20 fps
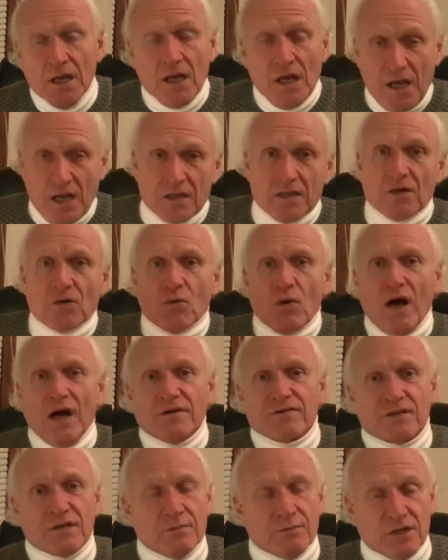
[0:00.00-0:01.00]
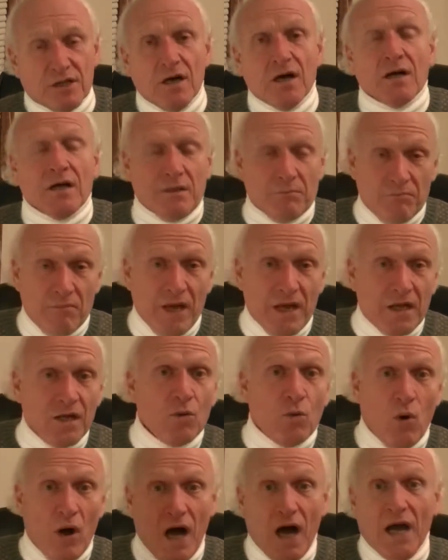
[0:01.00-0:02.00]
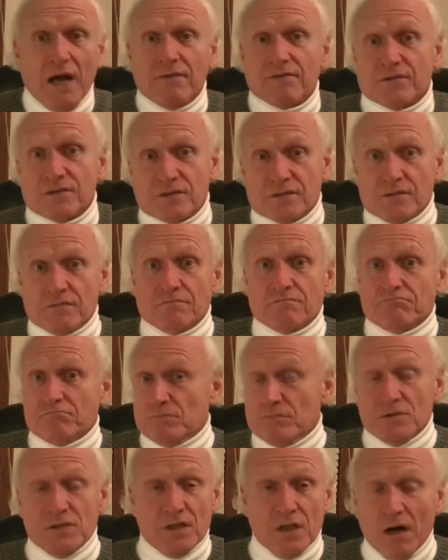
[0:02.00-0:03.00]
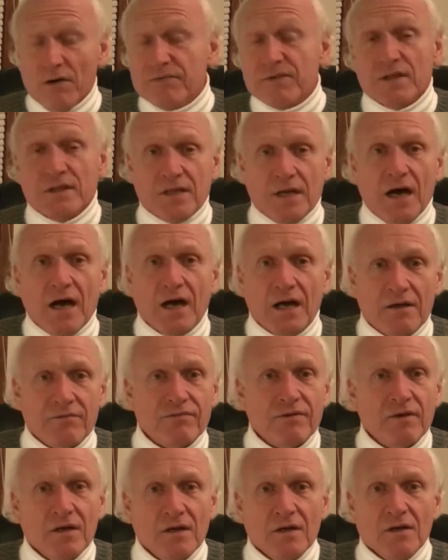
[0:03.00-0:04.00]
And their wives come along, and many wives love to dive.